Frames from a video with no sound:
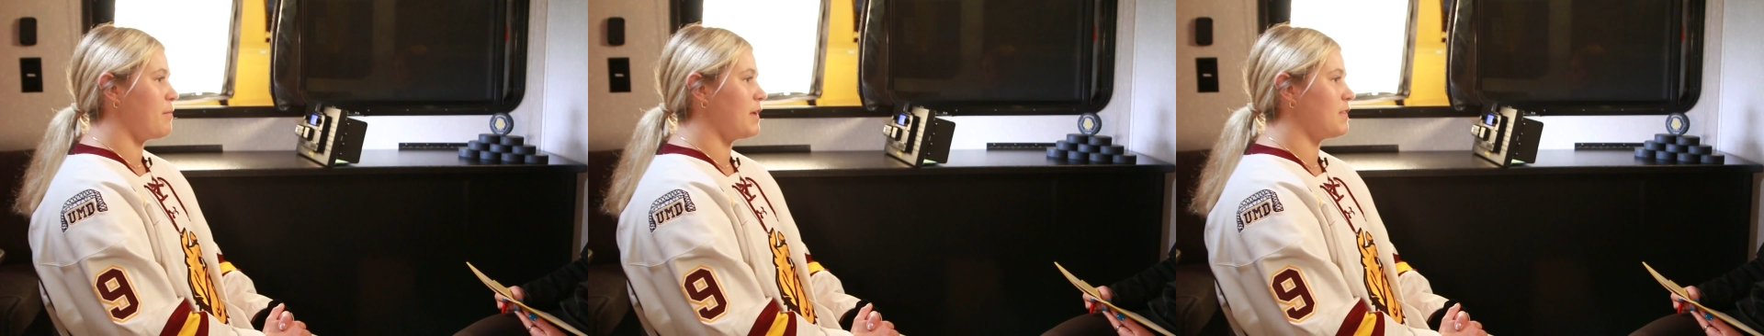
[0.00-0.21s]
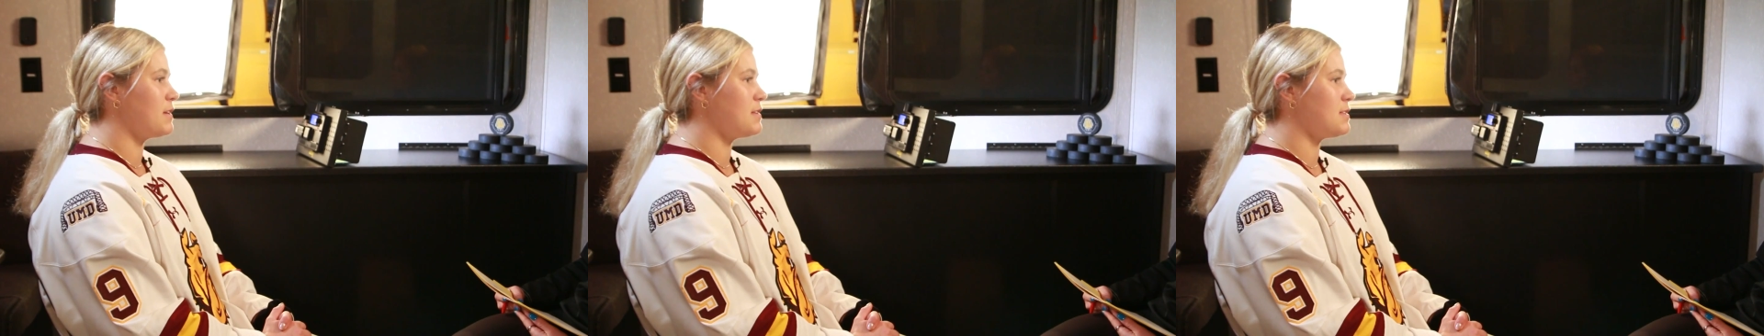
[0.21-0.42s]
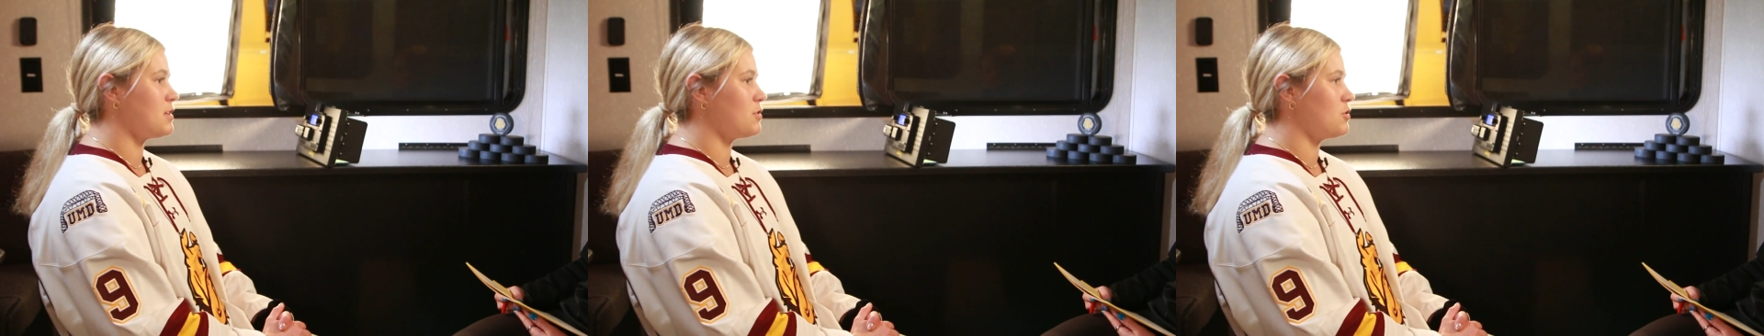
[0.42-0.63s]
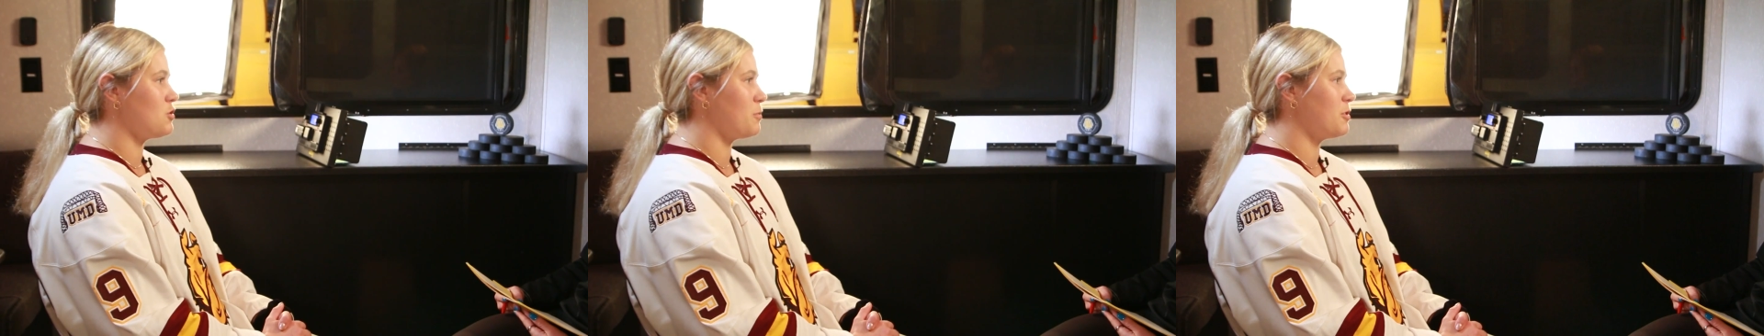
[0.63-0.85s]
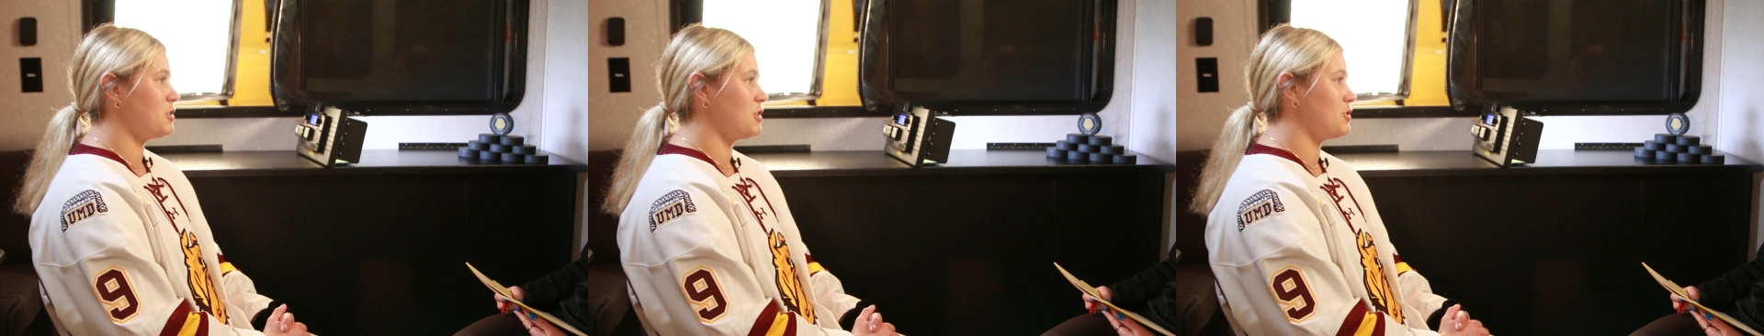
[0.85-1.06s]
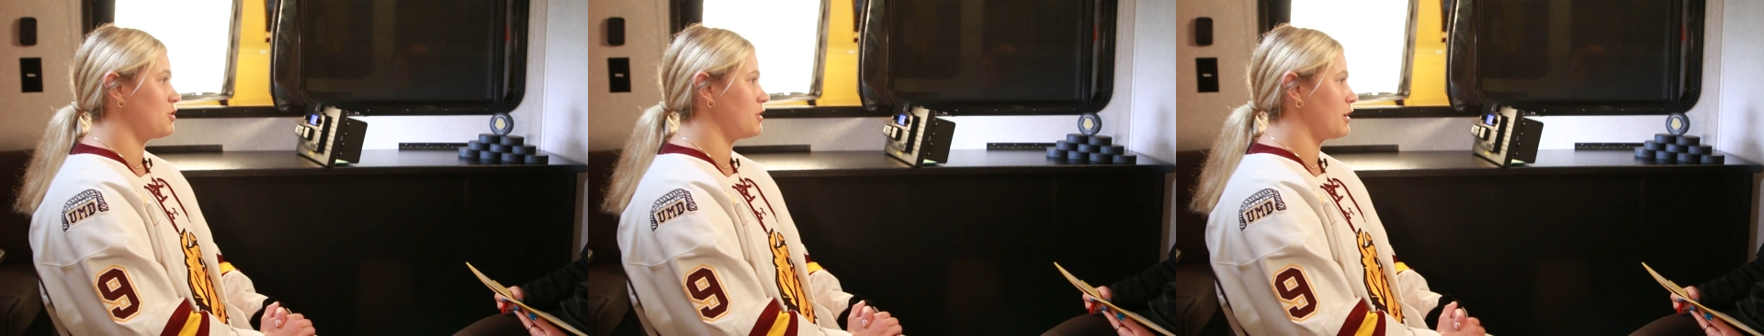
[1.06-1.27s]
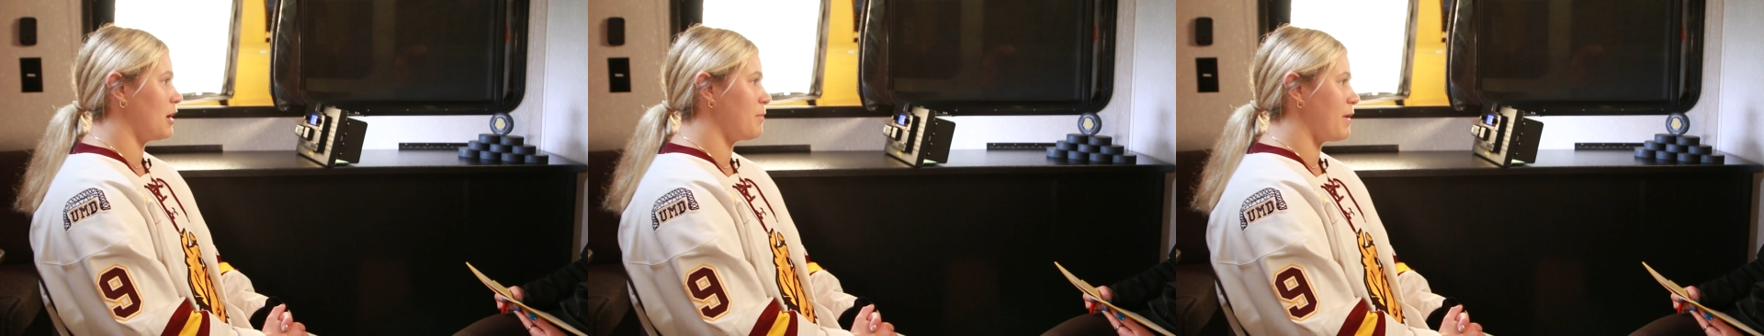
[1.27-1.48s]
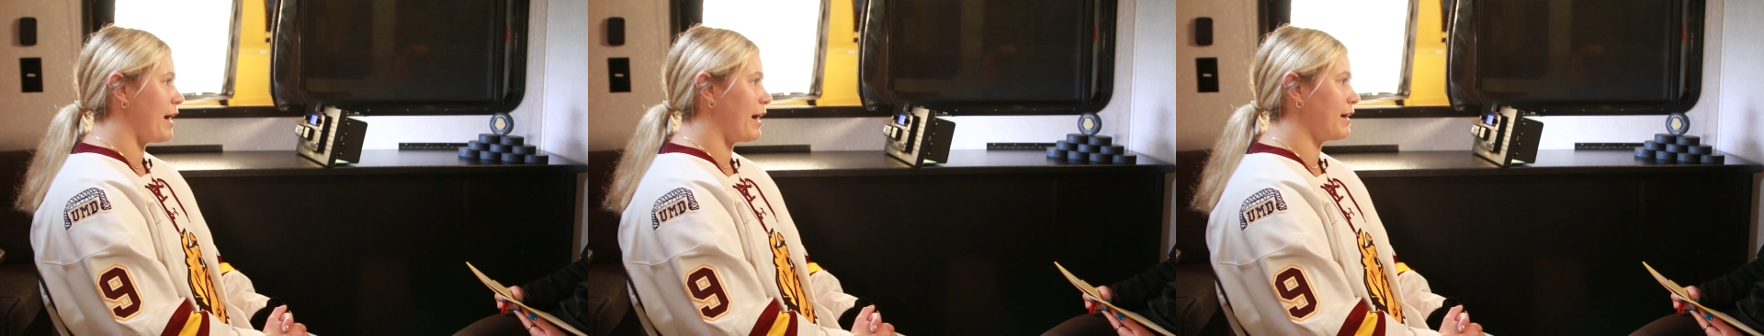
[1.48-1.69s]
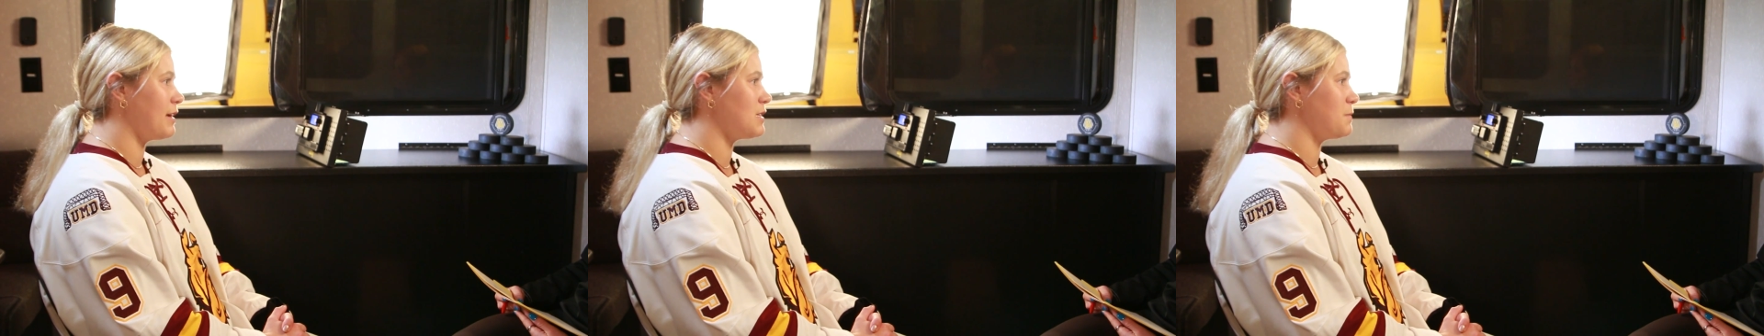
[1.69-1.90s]
made the decision so much easier to come
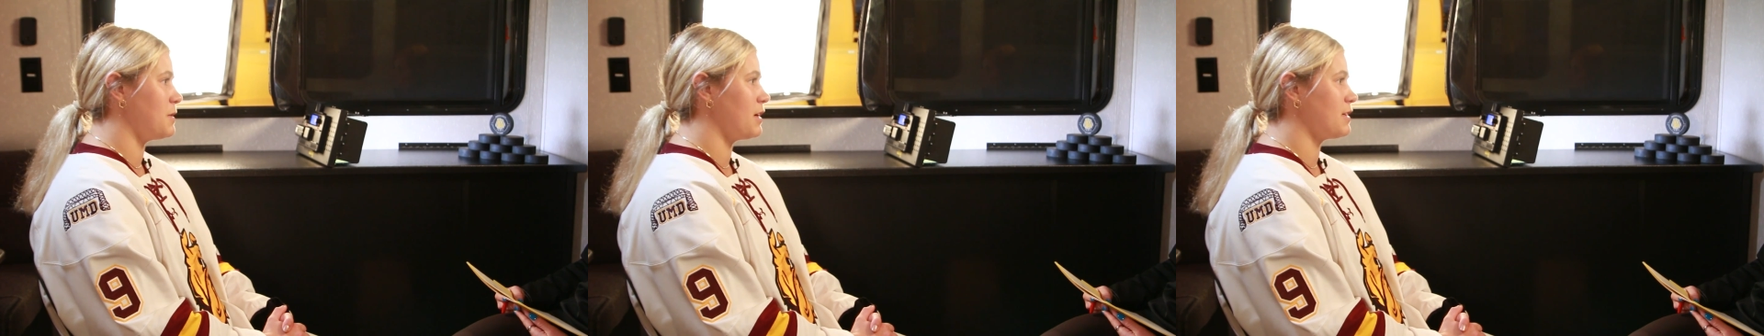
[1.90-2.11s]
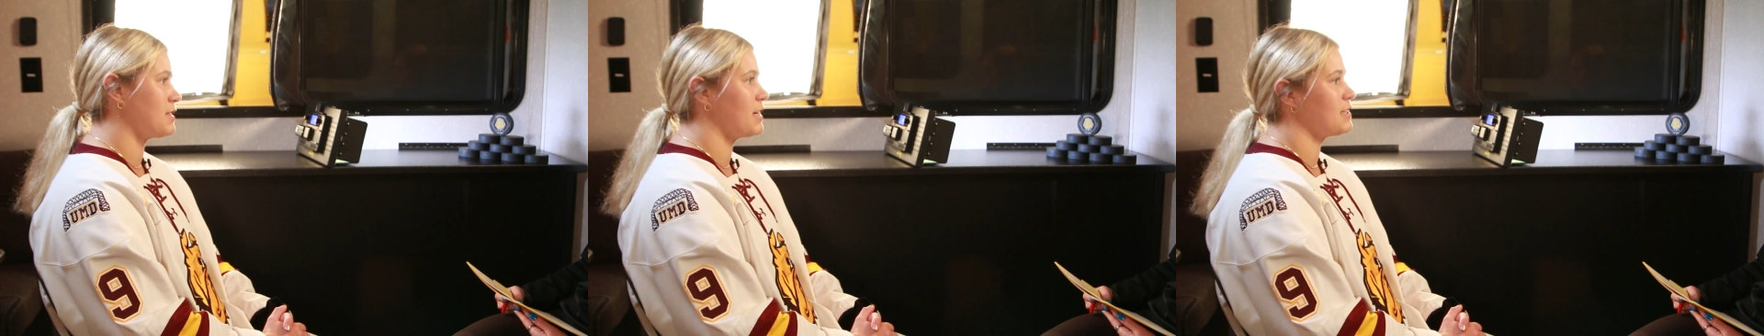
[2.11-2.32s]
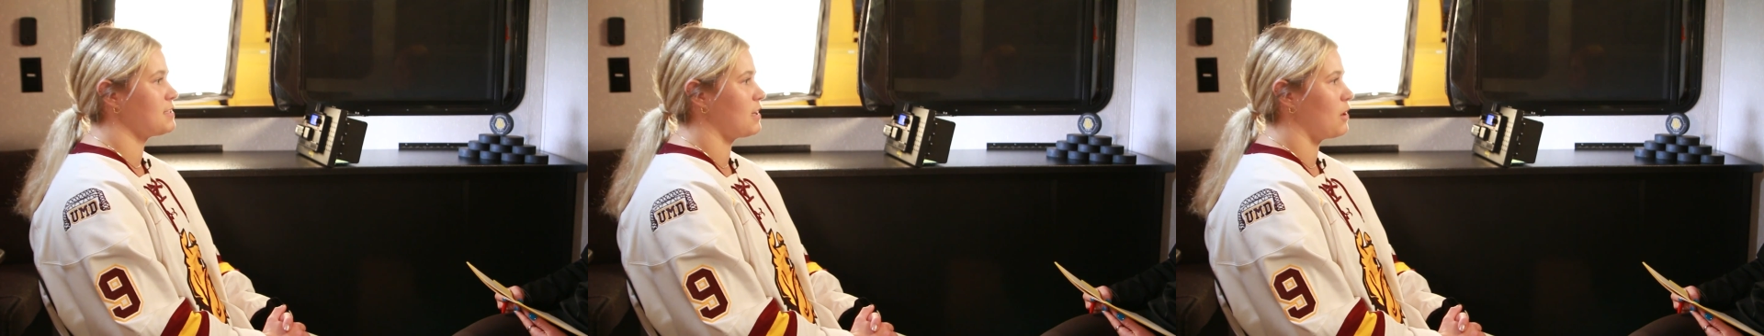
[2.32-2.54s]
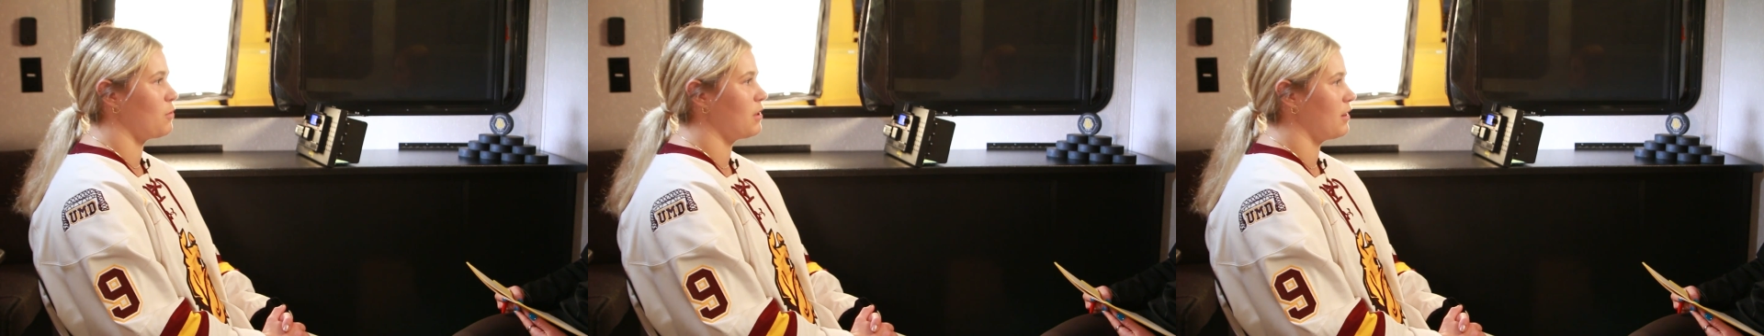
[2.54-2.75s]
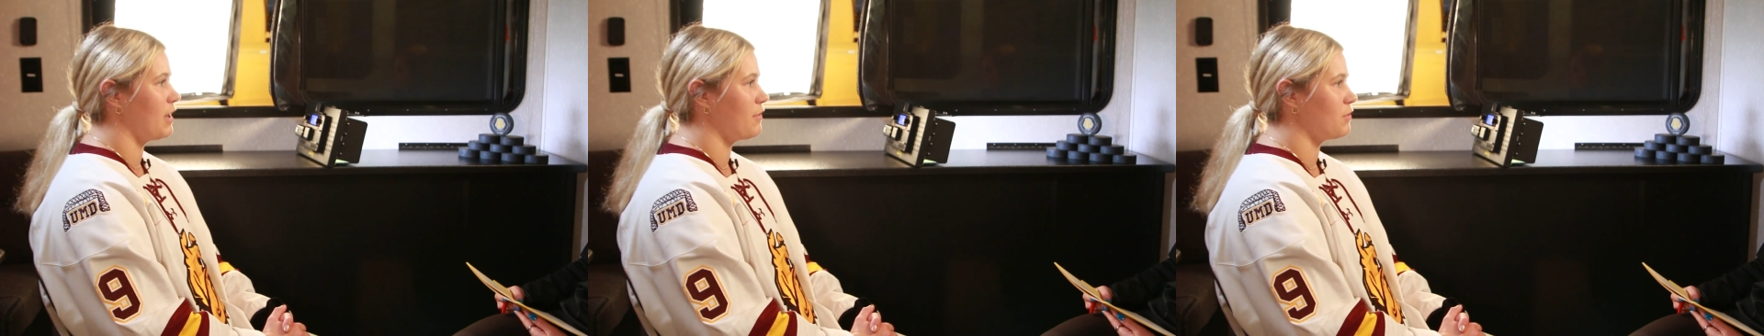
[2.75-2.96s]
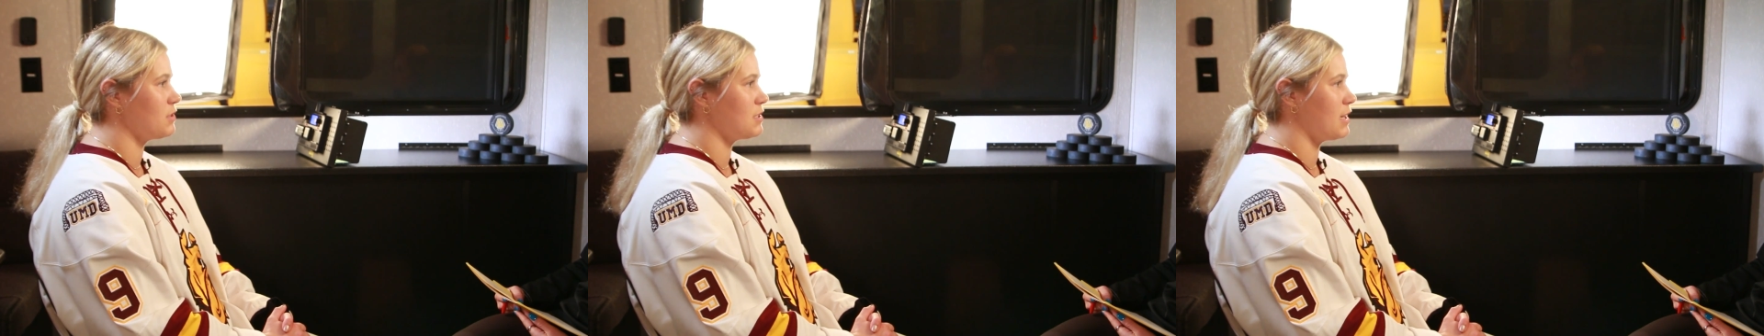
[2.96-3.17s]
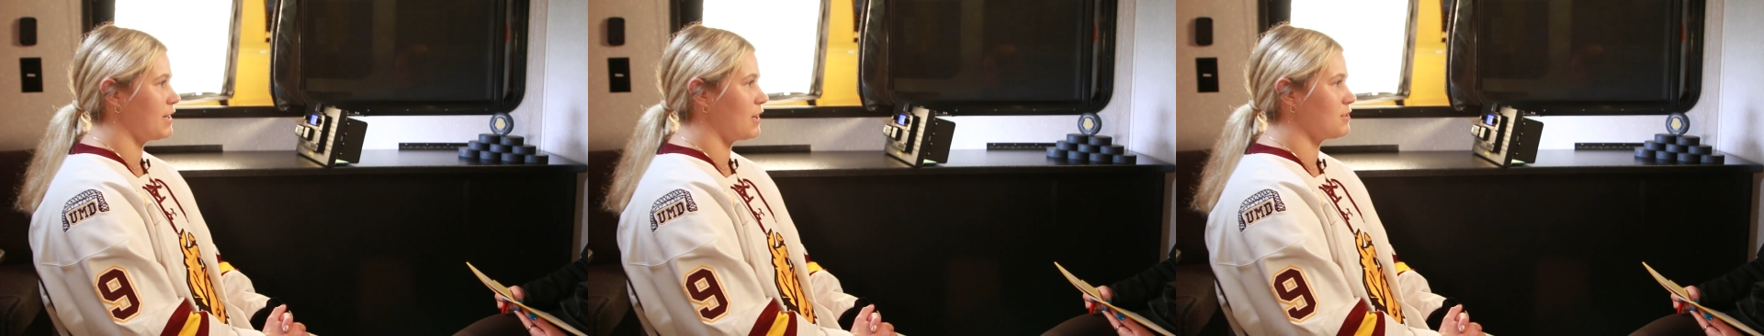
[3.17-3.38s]
back is because I saw what life was like